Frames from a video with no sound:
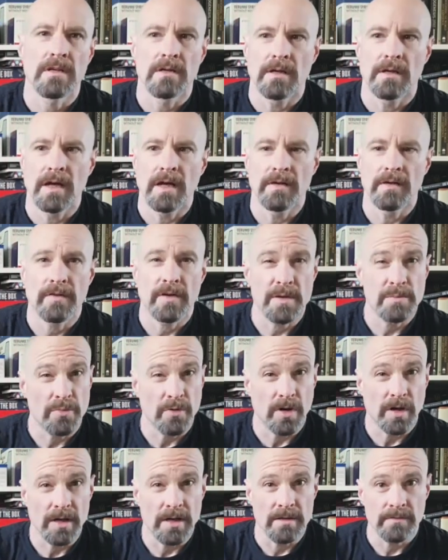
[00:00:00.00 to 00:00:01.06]
Very
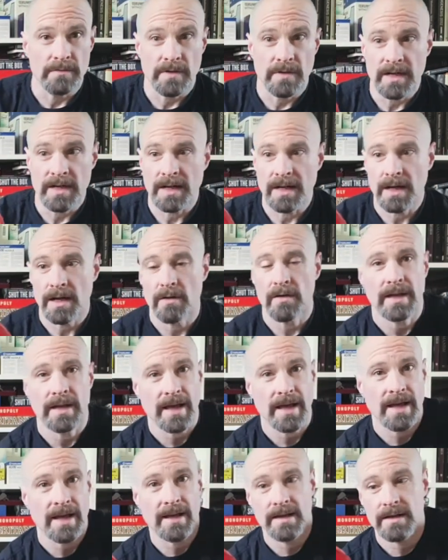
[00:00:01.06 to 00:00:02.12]
bright, very glaring,
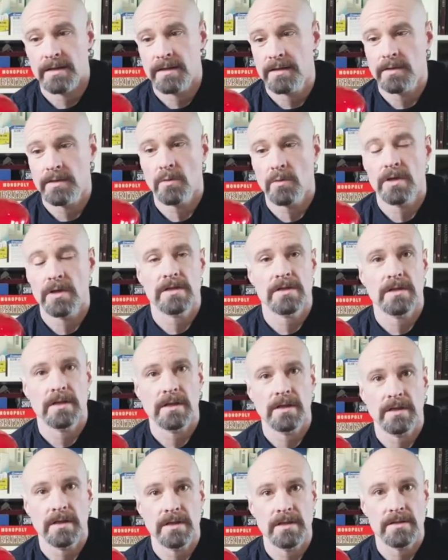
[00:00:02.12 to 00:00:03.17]
and the worst
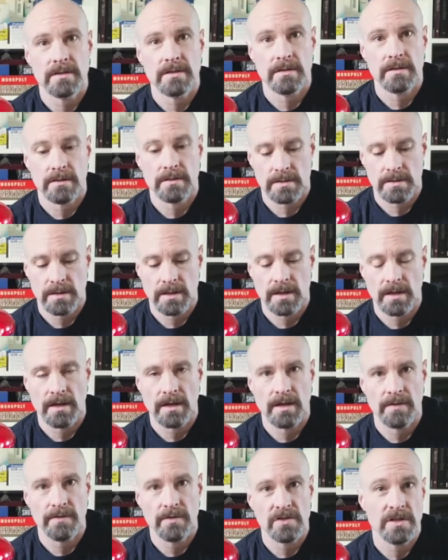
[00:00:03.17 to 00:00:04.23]
thing is that
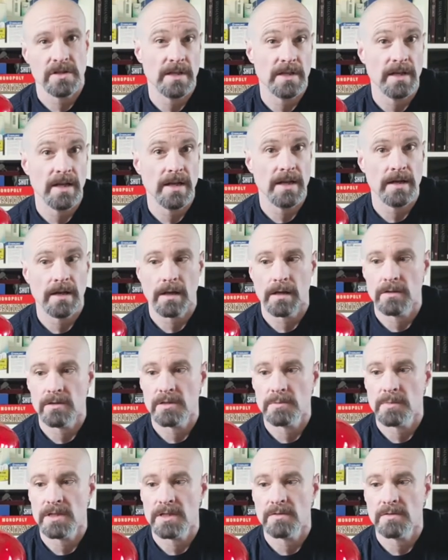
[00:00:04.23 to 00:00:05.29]
if you're sitting in an enclosed
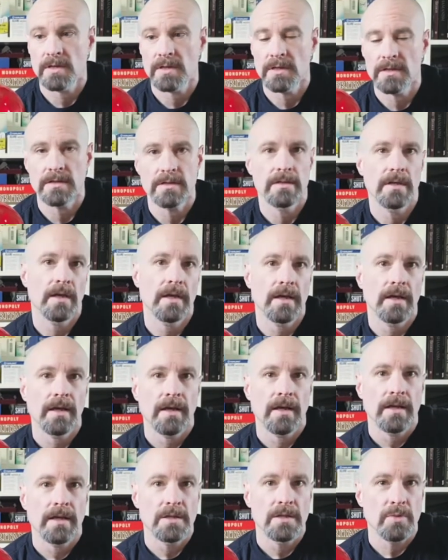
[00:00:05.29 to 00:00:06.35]
space with these,
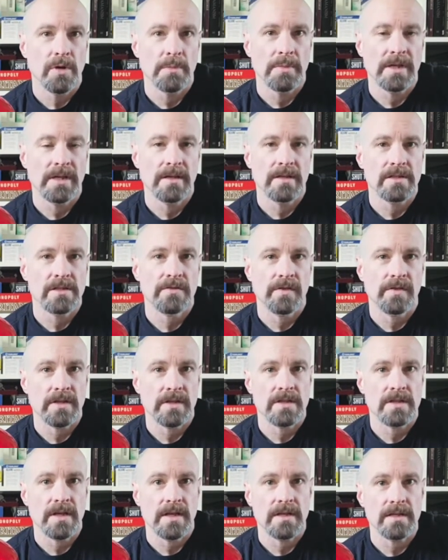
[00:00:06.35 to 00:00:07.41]
you're probably going to
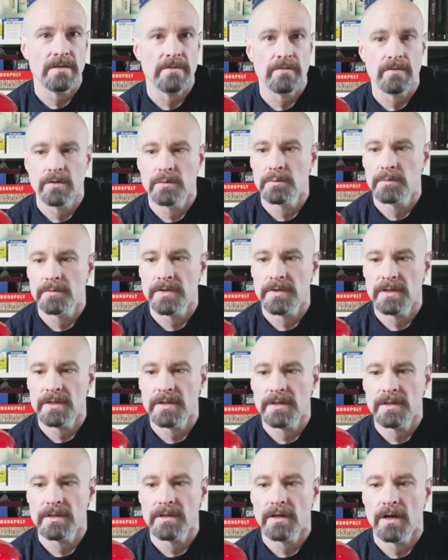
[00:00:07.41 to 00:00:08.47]
asphyxiate from
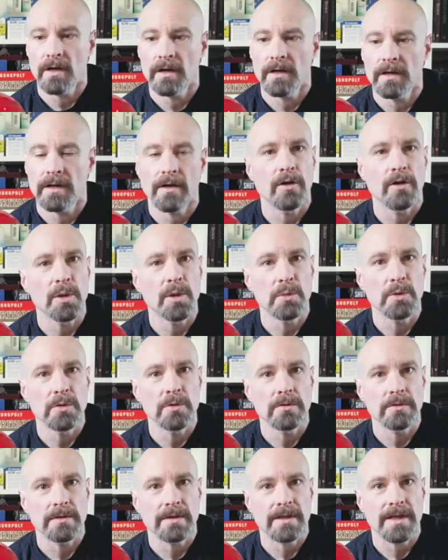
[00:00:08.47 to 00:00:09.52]
the
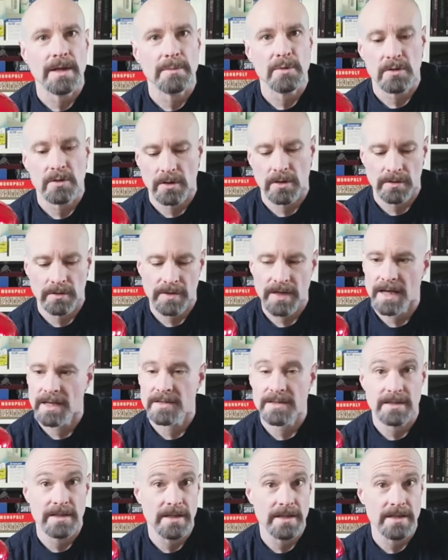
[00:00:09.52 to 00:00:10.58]
horrible chemical
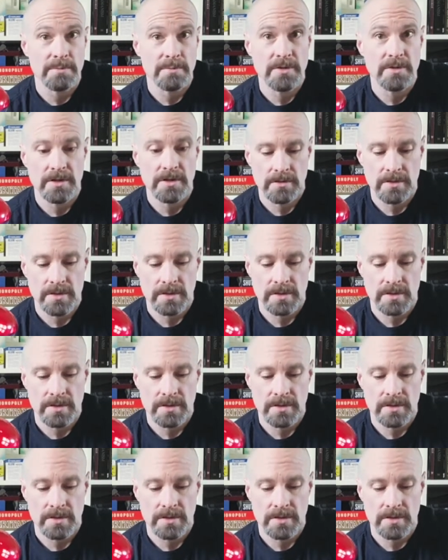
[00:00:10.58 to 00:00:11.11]
off-gassing that these produce.